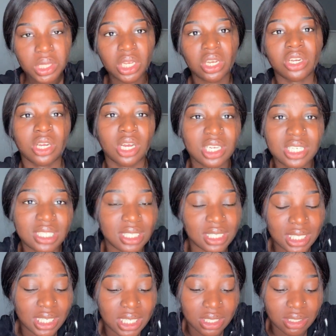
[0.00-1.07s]
you're not gonna
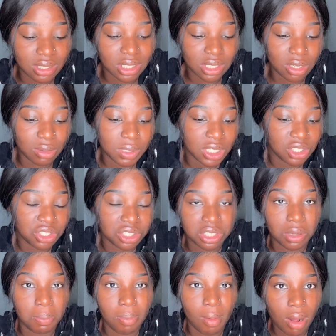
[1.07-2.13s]
sit there and tell me it's just a
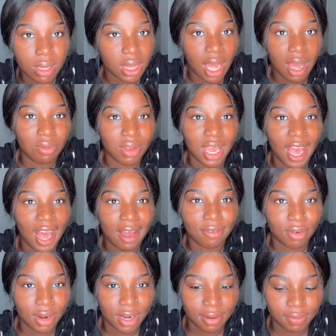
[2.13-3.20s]
bond that we have or
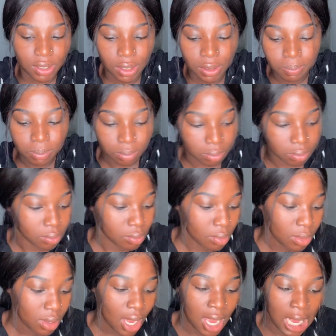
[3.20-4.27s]
whatever,
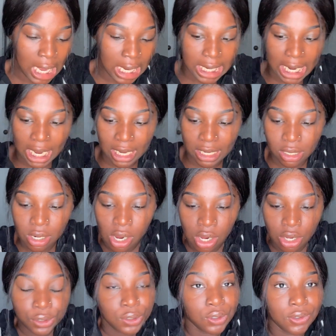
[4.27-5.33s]
and then,
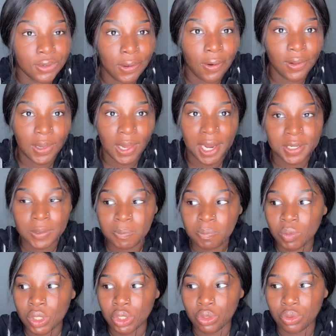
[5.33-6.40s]
you know, like,
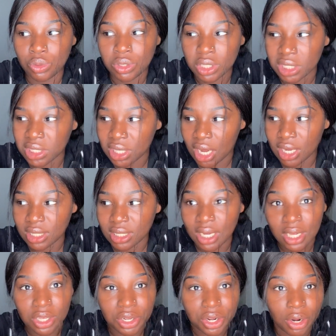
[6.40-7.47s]
you start talking to
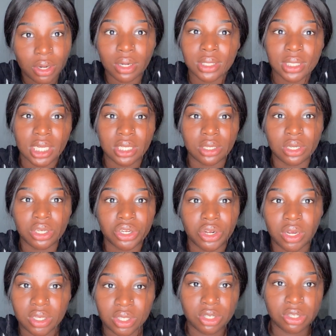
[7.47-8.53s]
other girls and your
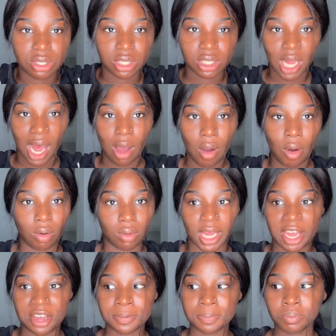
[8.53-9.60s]
excuse is that, oh,
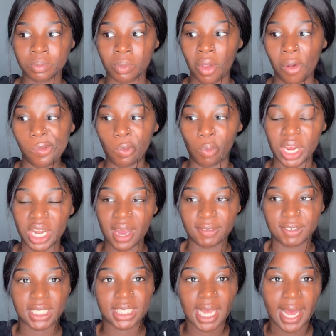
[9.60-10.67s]
like, we never
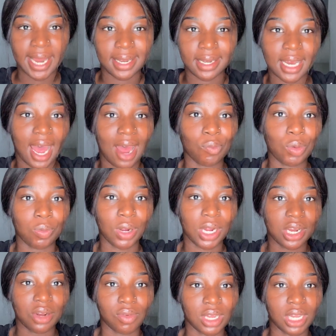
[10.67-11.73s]
said that we were
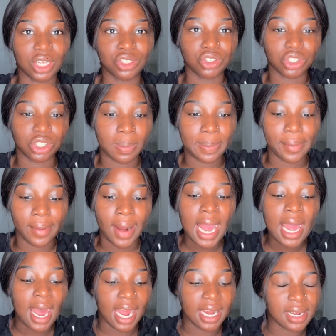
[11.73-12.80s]
in a relationship, or
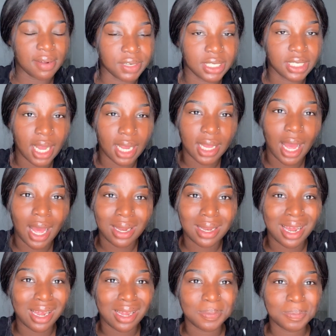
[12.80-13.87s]
I never said that.
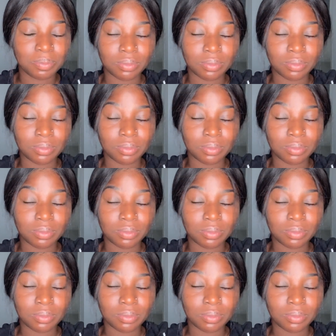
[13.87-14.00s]
Like,